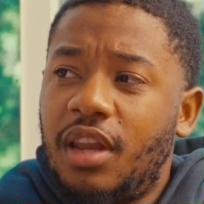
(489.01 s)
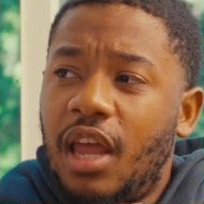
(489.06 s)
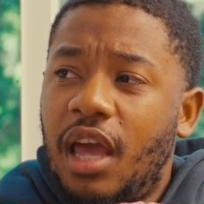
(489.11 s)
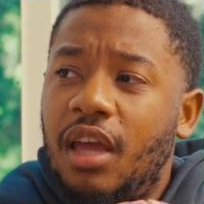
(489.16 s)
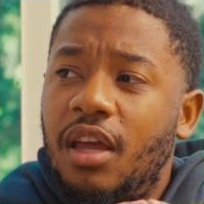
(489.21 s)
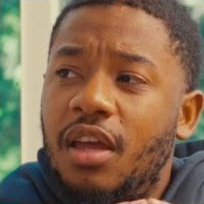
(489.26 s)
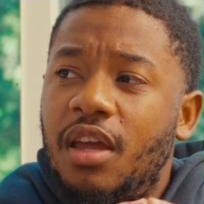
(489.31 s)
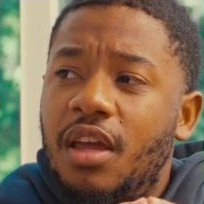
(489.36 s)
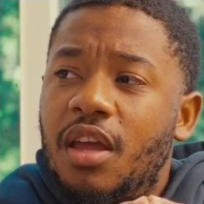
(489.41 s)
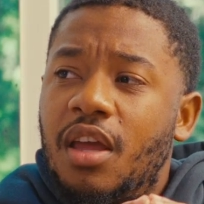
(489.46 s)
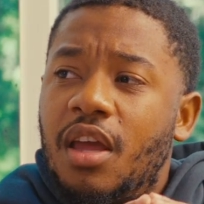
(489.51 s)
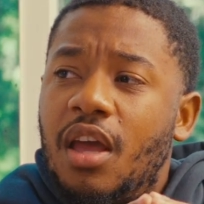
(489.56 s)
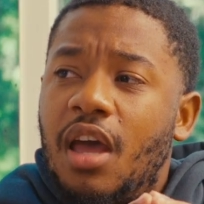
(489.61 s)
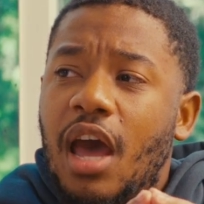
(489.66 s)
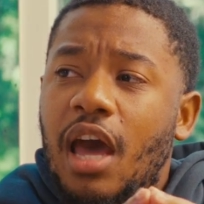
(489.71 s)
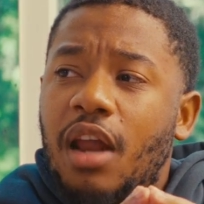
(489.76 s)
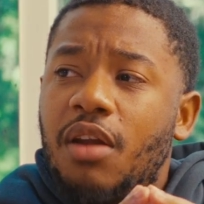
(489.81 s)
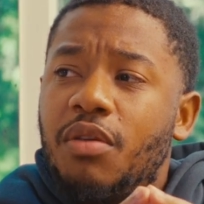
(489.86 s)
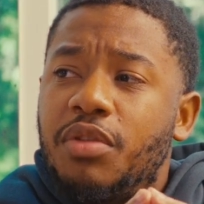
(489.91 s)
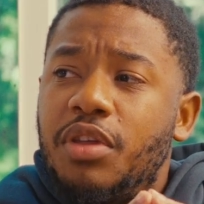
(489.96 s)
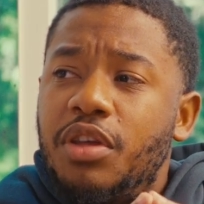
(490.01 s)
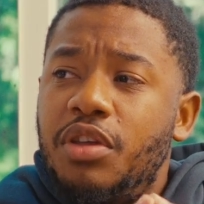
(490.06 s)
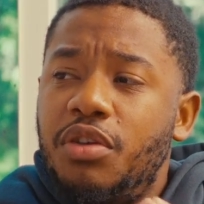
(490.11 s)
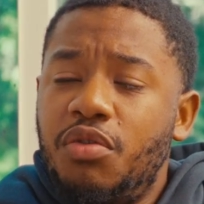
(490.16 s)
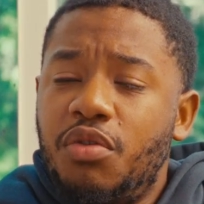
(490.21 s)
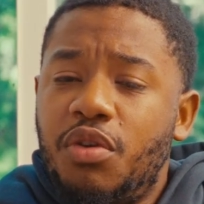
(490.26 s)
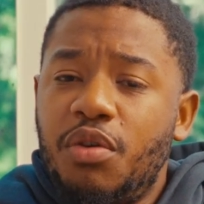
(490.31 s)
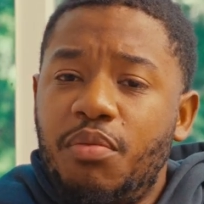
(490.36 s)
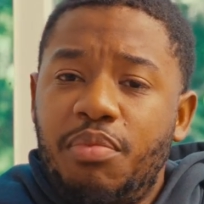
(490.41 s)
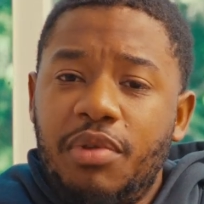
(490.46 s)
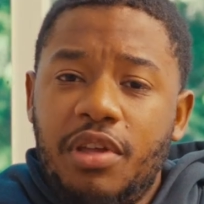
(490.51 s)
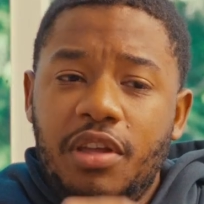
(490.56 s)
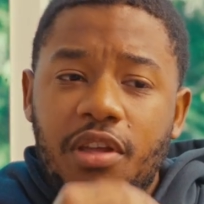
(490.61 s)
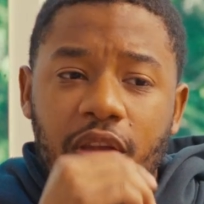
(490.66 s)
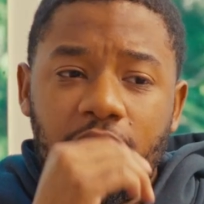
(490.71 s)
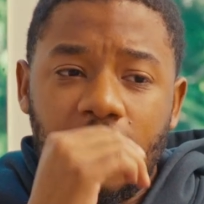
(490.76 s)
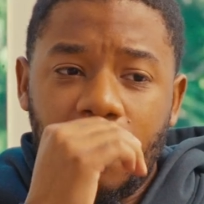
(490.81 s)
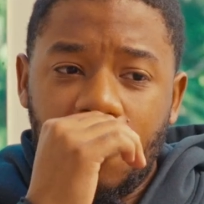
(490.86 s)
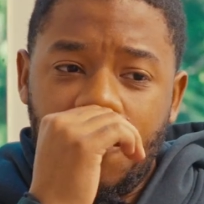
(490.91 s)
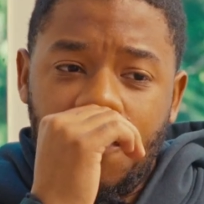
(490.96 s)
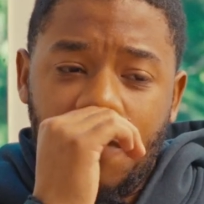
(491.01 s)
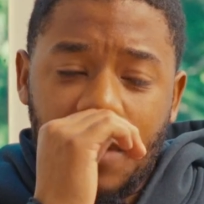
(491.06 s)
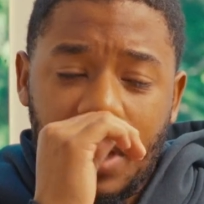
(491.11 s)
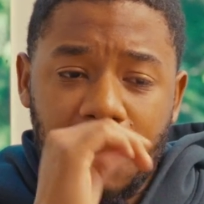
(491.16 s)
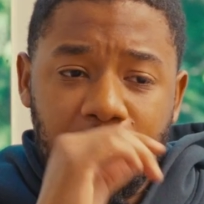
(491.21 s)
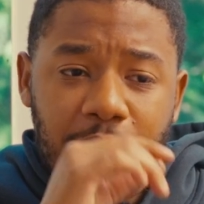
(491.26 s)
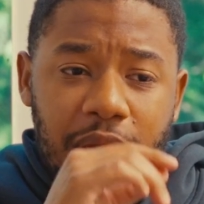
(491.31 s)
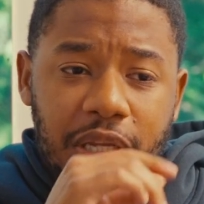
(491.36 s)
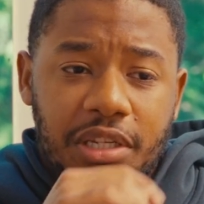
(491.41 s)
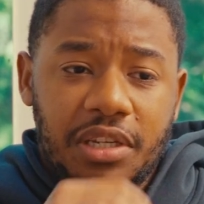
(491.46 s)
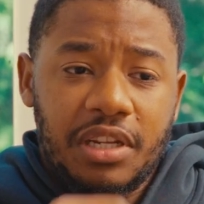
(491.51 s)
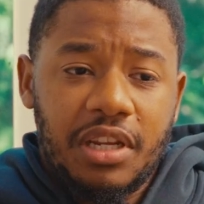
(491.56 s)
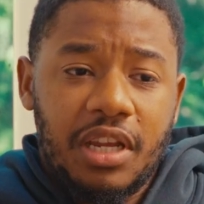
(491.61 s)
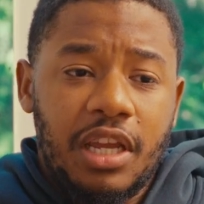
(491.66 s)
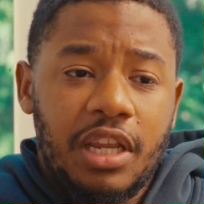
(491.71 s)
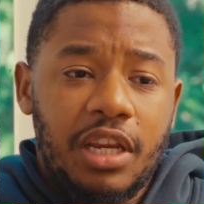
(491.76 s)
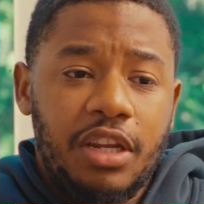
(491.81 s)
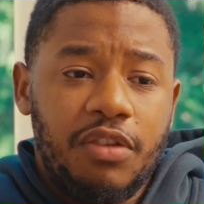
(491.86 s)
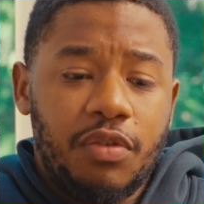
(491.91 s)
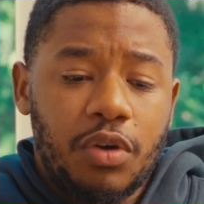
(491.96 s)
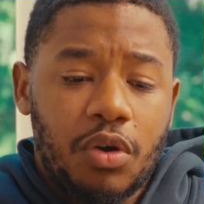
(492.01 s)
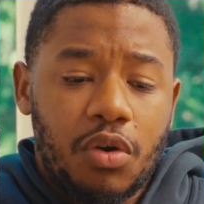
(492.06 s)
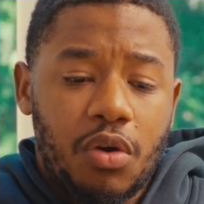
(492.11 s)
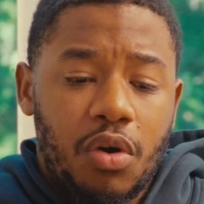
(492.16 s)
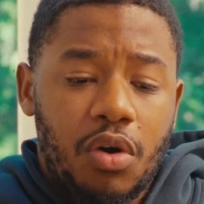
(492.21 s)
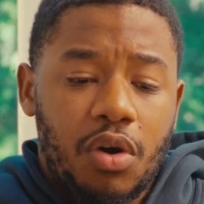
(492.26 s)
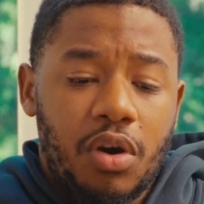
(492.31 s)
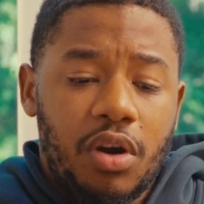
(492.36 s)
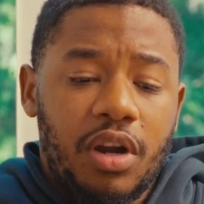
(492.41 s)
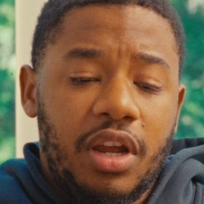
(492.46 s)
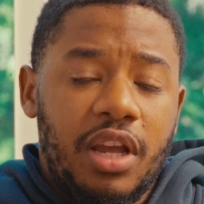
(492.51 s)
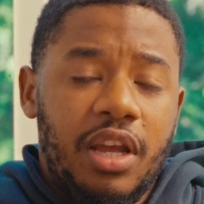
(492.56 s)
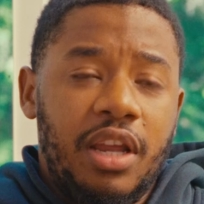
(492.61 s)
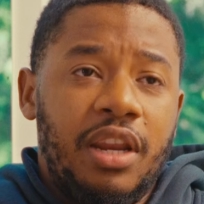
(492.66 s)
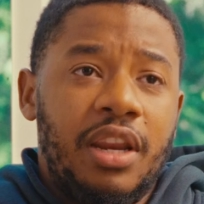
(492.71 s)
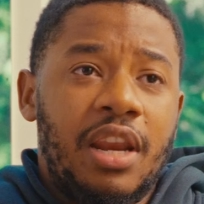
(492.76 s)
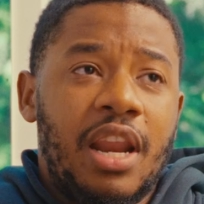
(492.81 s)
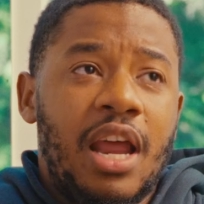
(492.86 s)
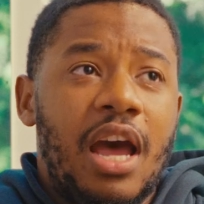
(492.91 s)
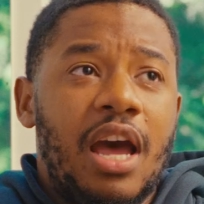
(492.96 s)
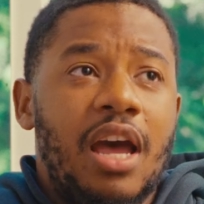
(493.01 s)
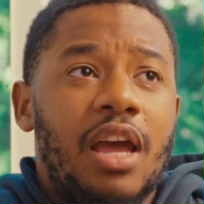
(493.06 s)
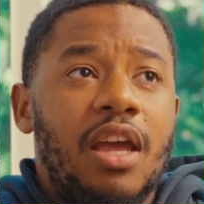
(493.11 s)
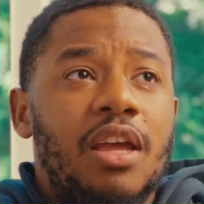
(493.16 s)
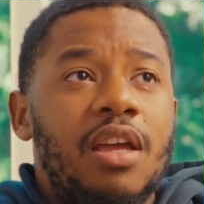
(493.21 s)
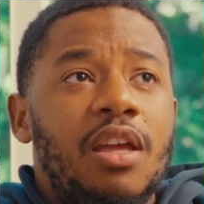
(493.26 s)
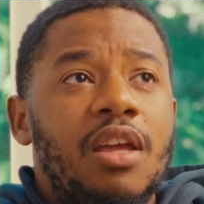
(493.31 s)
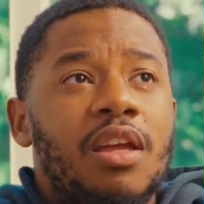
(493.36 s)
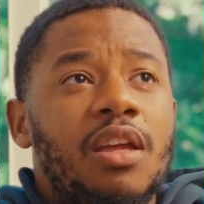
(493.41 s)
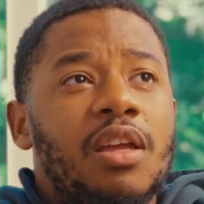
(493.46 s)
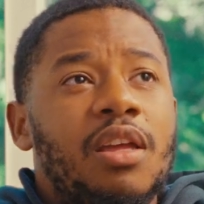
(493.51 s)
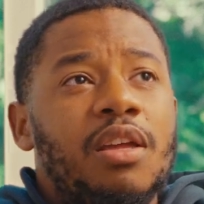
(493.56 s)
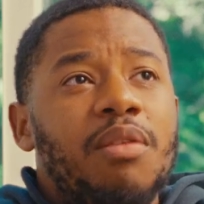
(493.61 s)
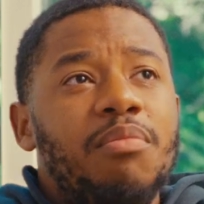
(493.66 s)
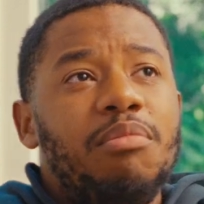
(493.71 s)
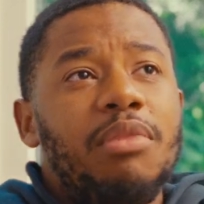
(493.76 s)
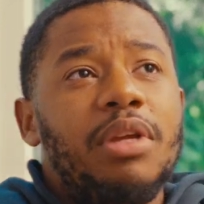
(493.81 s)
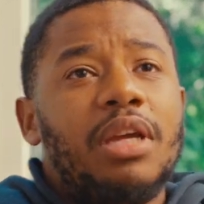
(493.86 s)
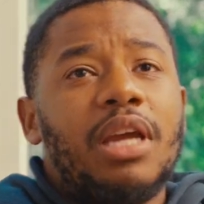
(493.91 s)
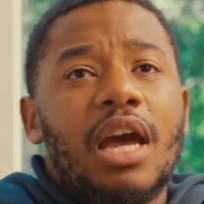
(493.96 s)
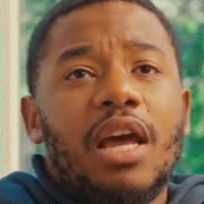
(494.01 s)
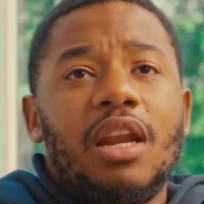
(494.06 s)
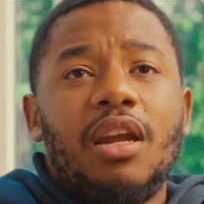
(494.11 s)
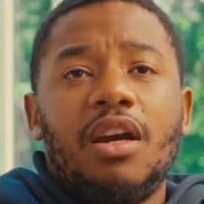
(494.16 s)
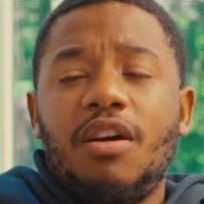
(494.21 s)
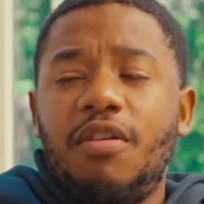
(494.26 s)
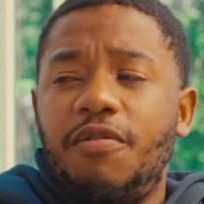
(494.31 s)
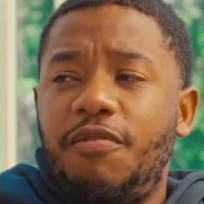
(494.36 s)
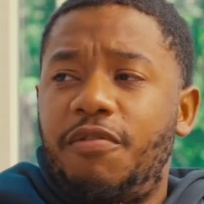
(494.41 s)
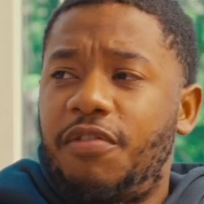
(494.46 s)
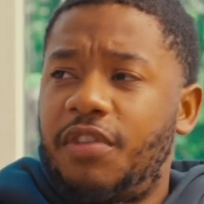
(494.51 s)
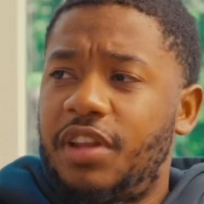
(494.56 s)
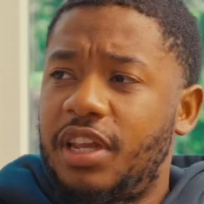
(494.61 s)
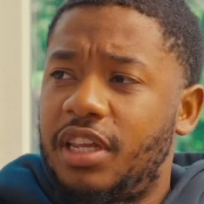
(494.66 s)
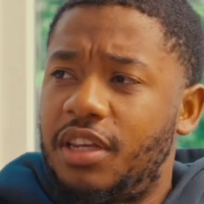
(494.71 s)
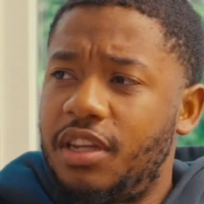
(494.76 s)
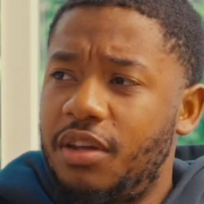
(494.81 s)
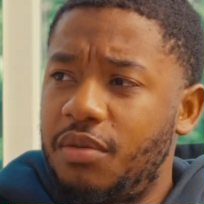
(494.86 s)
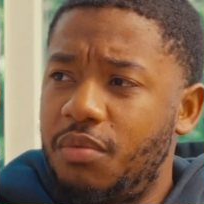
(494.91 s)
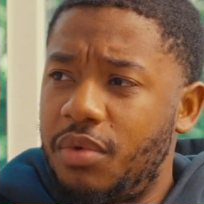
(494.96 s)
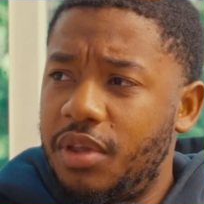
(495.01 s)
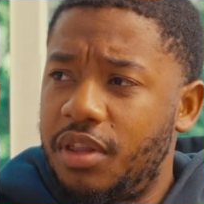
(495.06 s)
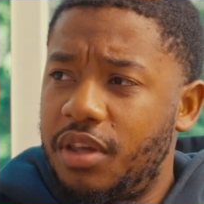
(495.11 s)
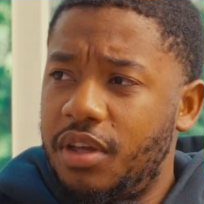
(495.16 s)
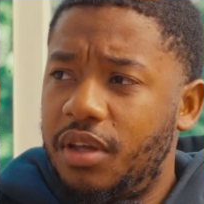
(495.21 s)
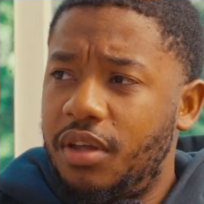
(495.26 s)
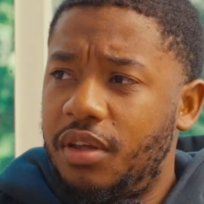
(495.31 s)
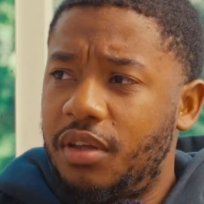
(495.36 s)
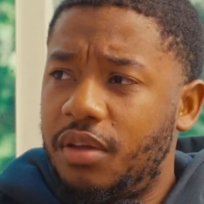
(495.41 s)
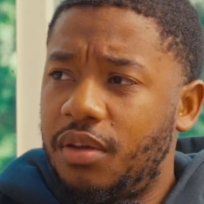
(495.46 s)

Like, I don't think you could be famous in any regard and not be kind of conflicted with it.